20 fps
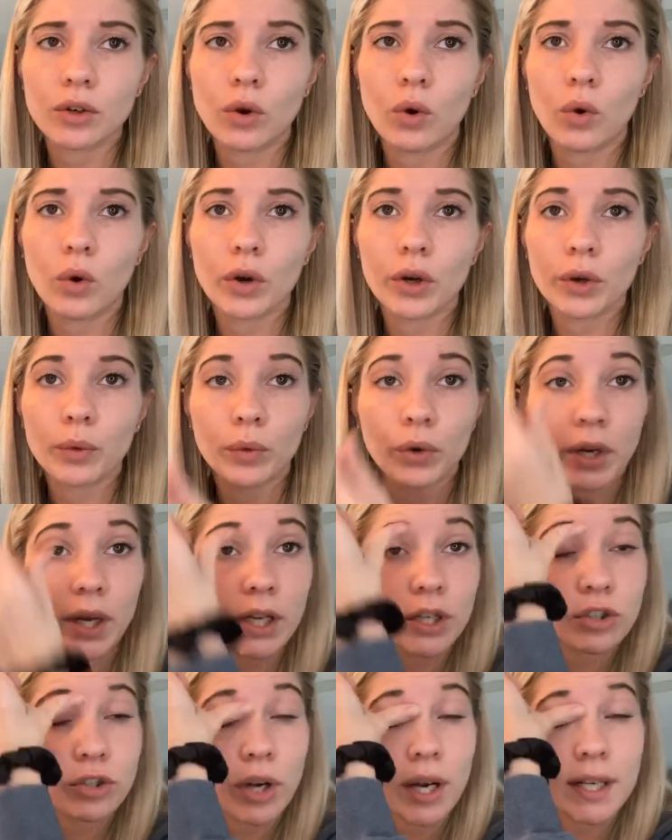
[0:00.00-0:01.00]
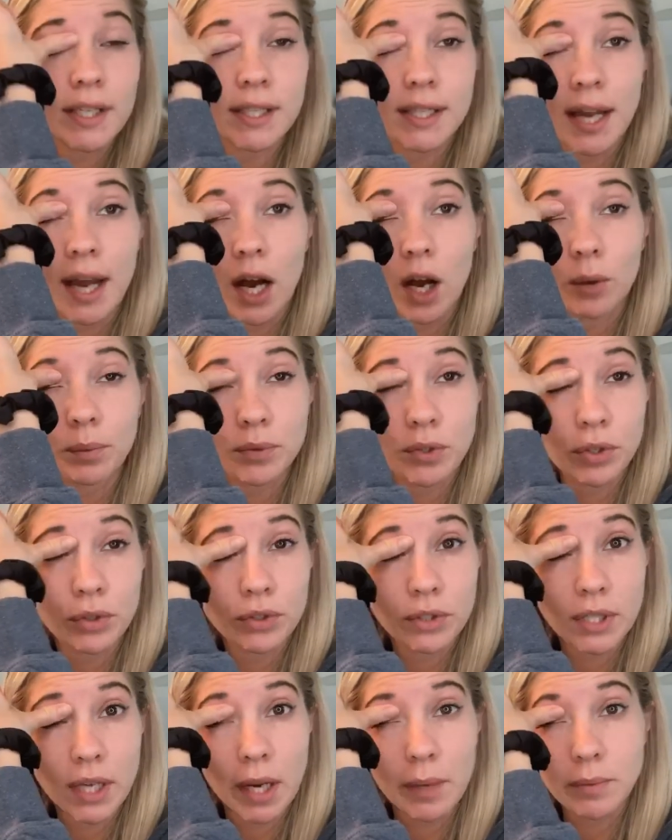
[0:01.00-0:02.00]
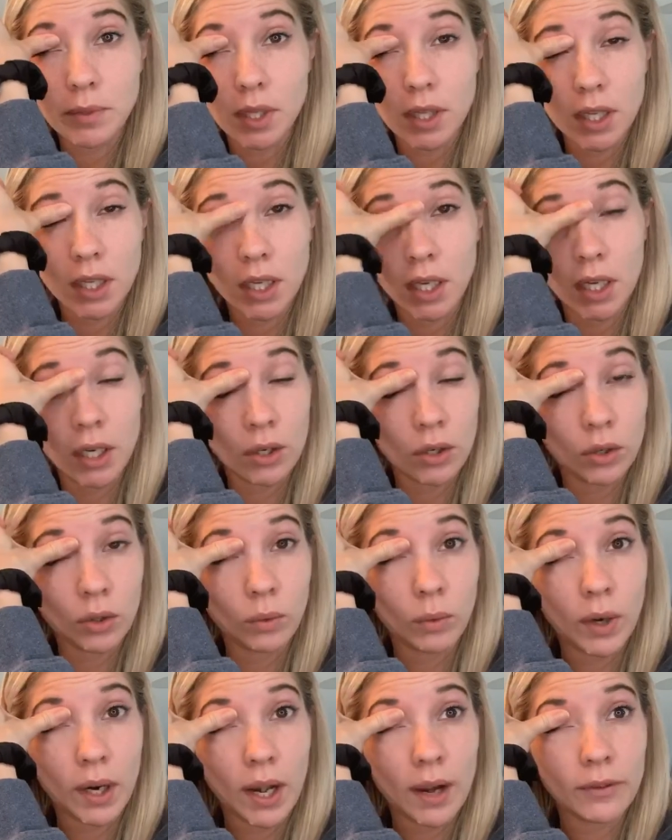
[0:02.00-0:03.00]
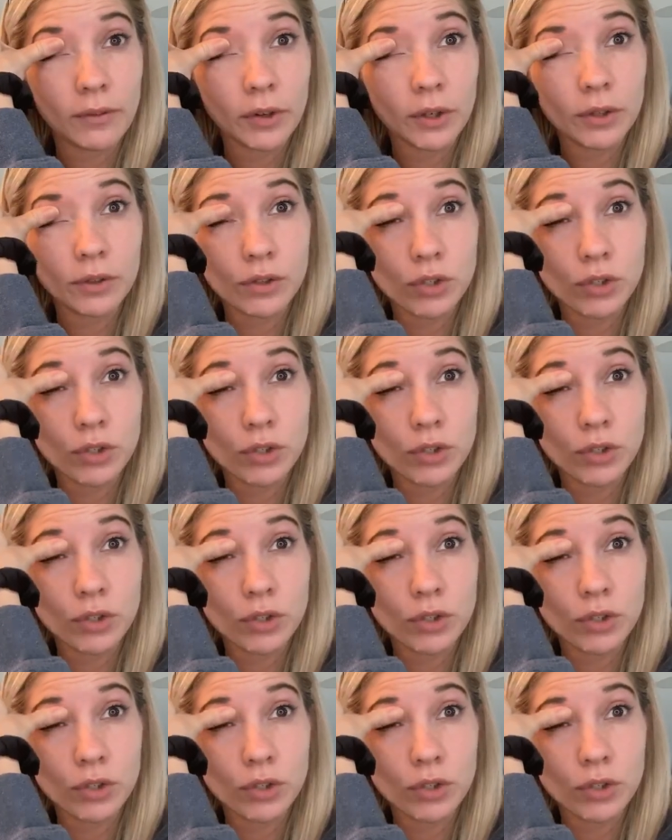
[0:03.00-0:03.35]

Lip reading: or we'll get dry scalp certain times of the year, or whatever.